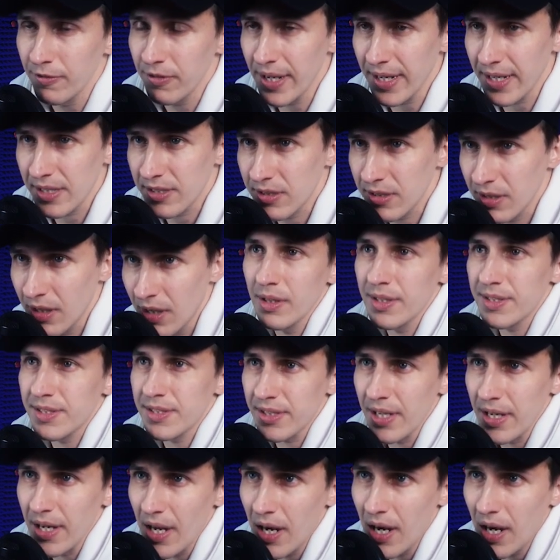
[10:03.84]
Flex. Let's
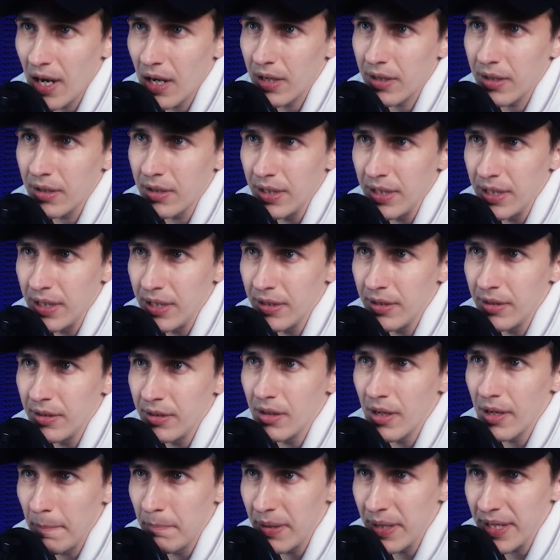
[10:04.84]
say I need
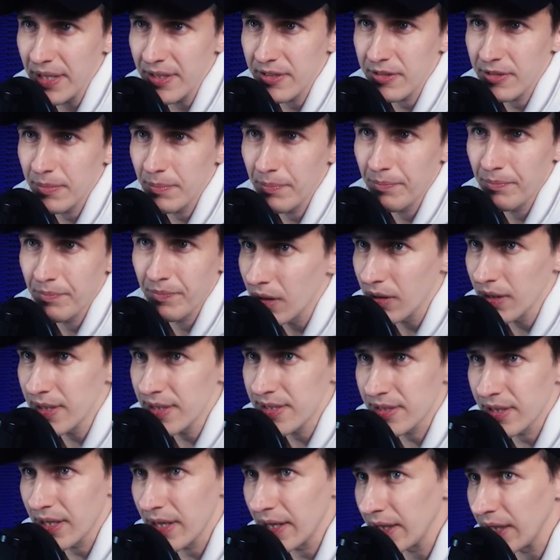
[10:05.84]
bass. And
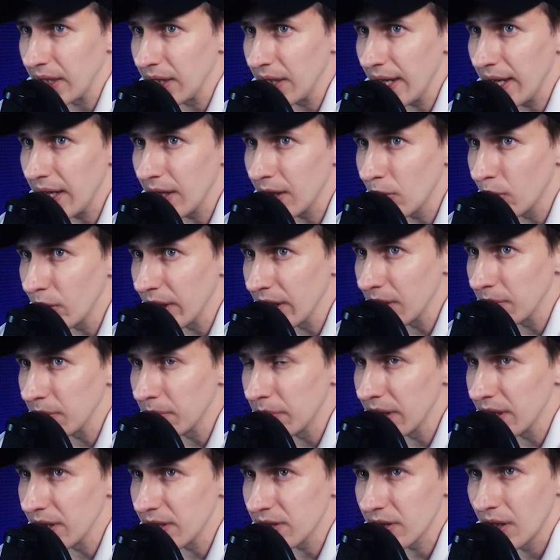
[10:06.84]
let's say I need 808
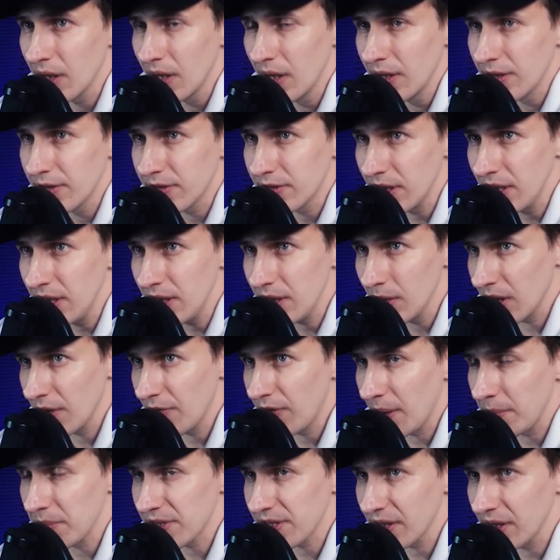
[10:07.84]
bass. See,
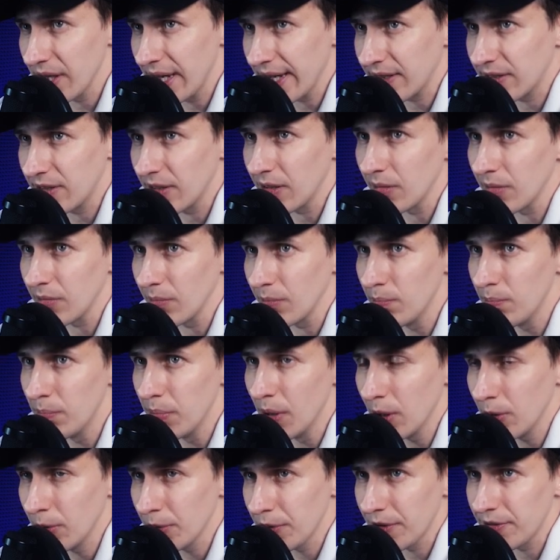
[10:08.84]
if I'm selecting
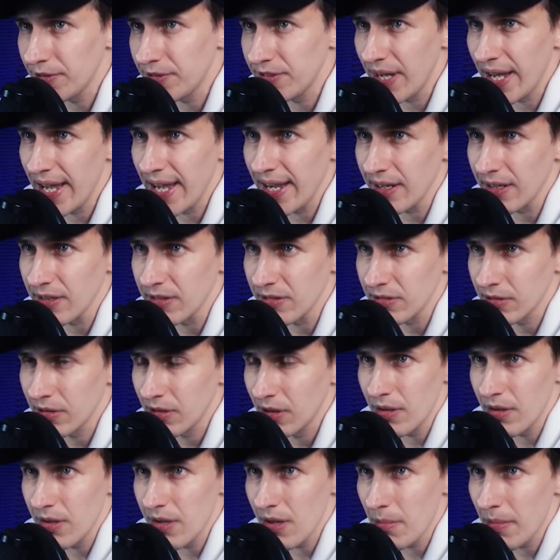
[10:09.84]
both tags,
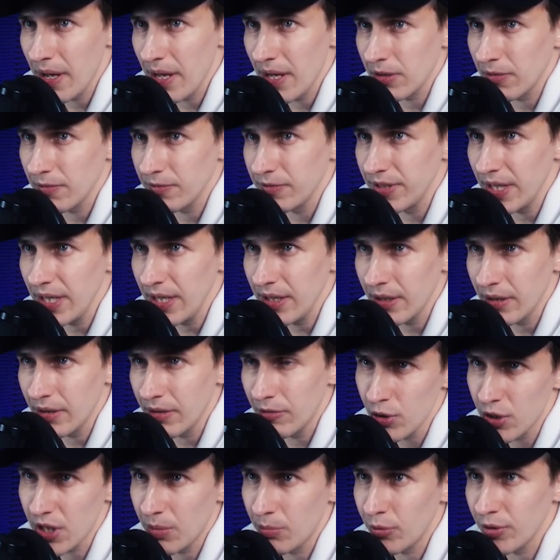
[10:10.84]
the amount of data
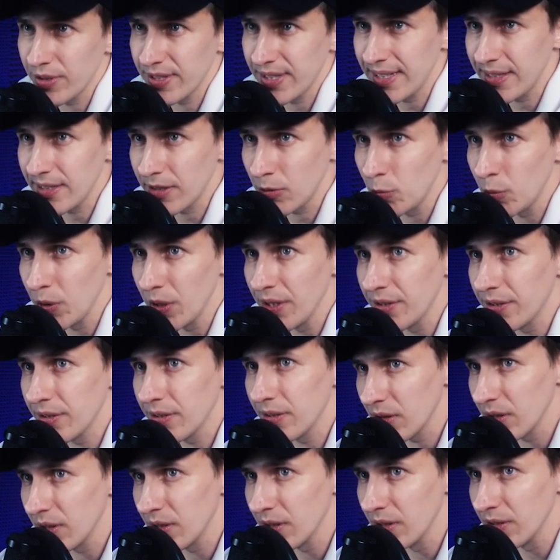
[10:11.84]
which I'm presented with
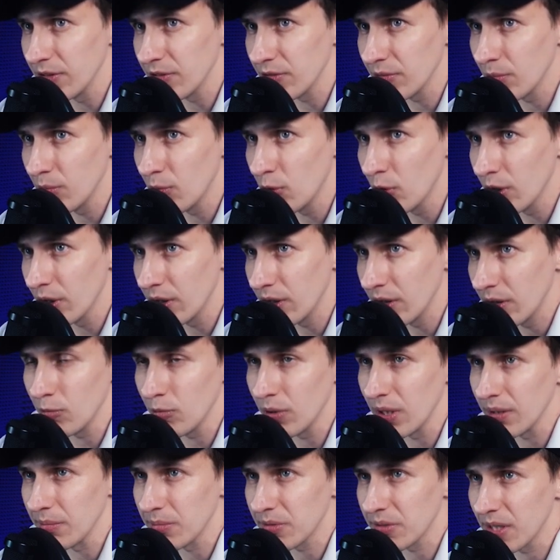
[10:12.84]
is more
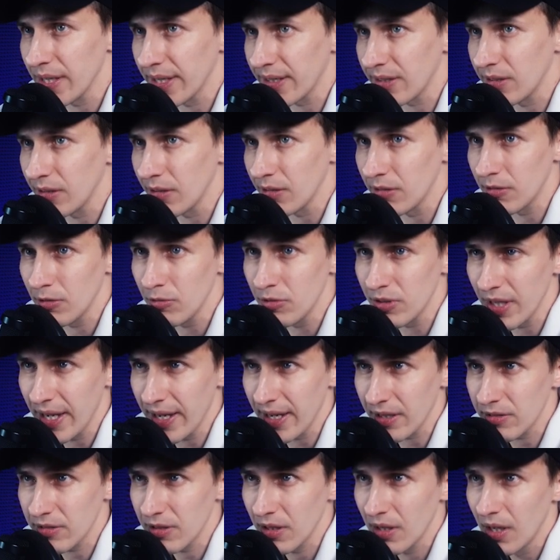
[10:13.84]
when I'm selecting two
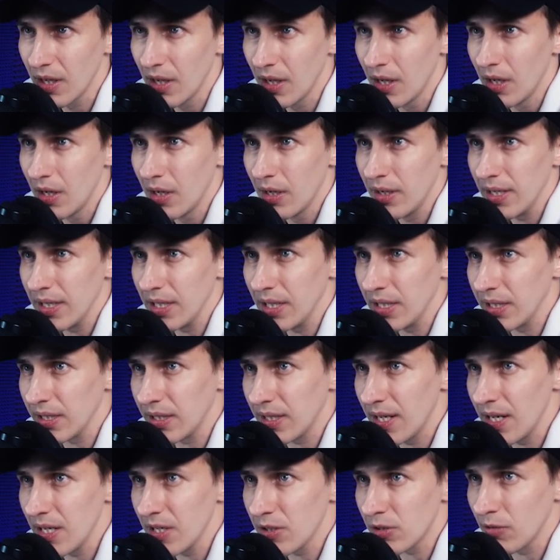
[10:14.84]
tags. In the
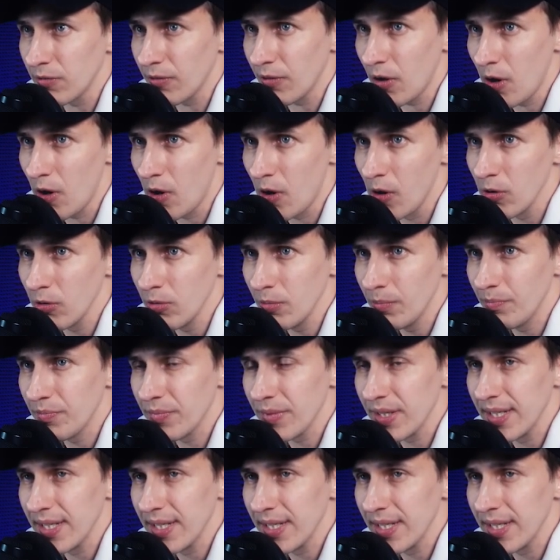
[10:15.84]
case of all,